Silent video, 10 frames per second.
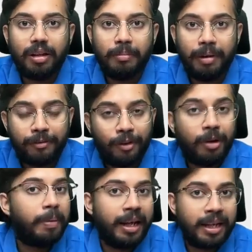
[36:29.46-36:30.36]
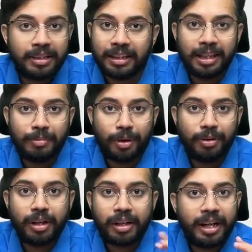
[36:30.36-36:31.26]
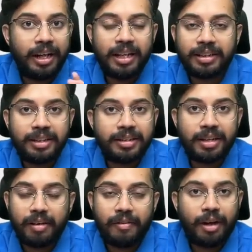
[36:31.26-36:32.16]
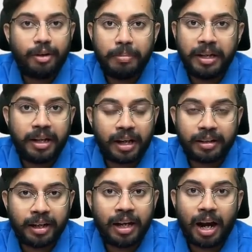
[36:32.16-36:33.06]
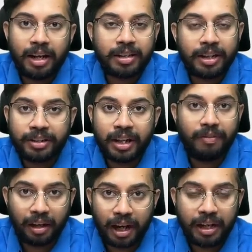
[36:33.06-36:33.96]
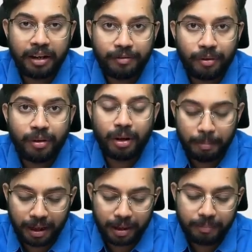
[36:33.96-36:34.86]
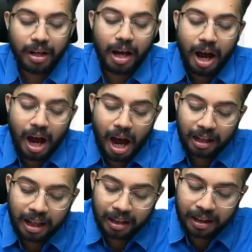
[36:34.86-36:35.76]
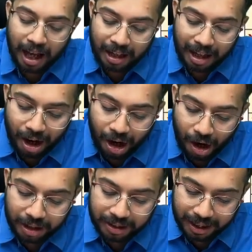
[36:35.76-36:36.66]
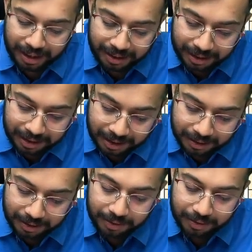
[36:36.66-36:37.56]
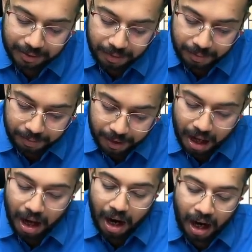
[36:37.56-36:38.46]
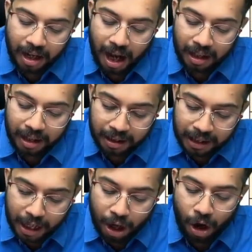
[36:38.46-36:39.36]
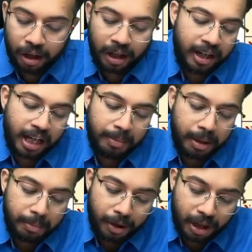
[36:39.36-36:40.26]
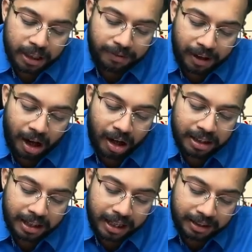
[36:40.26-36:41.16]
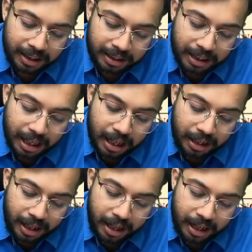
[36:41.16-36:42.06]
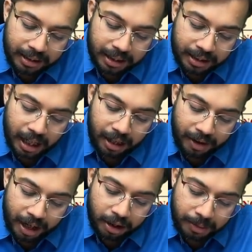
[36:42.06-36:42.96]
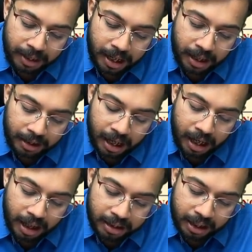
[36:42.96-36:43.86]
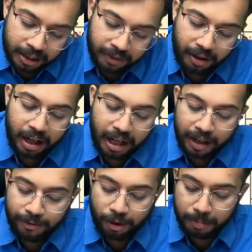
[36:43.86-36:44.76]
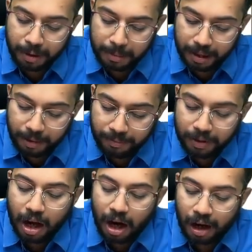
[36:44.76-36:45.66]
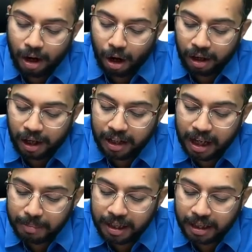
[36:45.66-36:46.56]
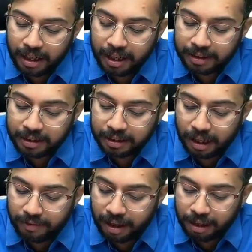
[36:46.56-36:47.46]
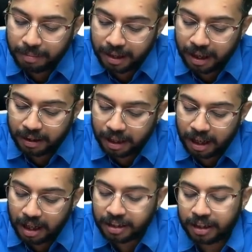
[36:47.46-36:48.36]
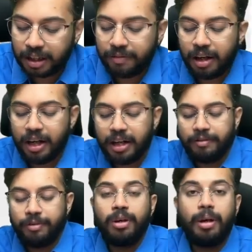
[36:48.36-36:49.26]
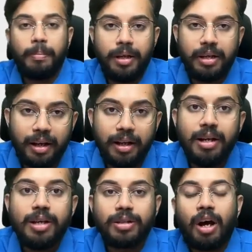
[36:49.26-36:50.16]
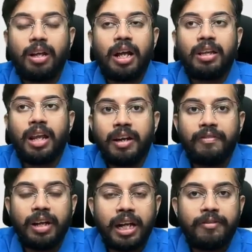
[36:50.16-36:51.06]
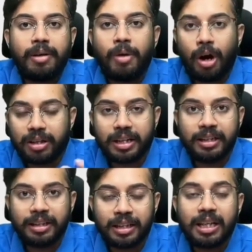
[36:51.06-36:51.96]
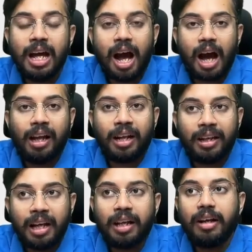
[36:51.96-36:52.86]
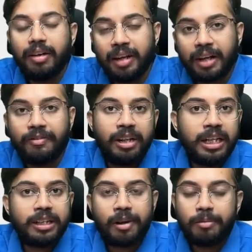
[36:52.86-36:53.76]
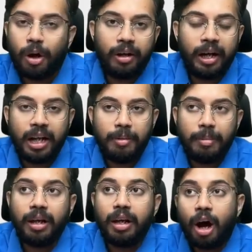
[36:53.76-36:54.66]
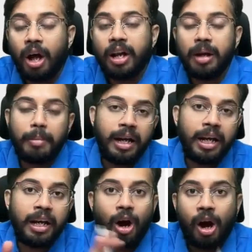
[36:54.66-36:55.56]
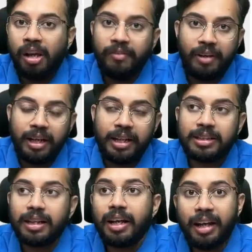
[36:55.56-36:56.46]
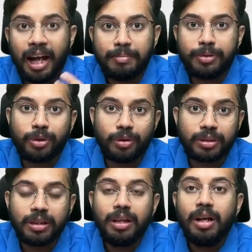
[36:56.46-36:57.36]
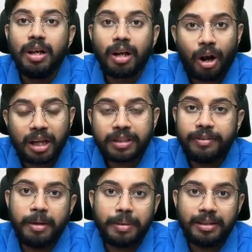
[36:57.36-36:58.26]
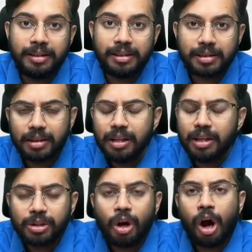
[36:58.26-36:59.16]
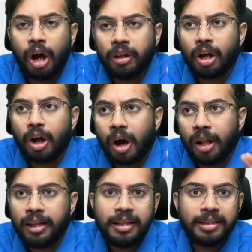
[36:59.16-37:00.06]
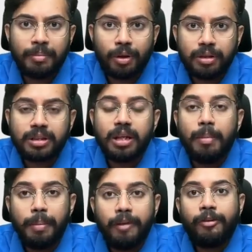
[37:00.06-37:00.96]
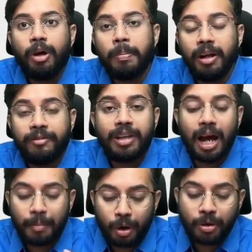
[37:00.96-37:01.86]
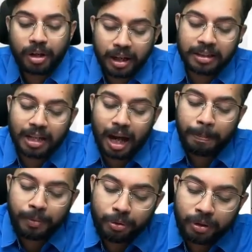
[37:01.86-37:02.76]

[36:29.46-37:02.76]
before paying such amount, TDS is required to be deducted under section 194B. Other than horse races and other than online gaming, because for horse races, TDS is required to be deducted under section 194BB, and online gaming TDS is required to be deducted under section 194BA. So other than winning from horse races, other than net winnings from online gaming, on remaining all winnings, game shows, crossword puzzles. So on all these amounts, before, if the amount is up to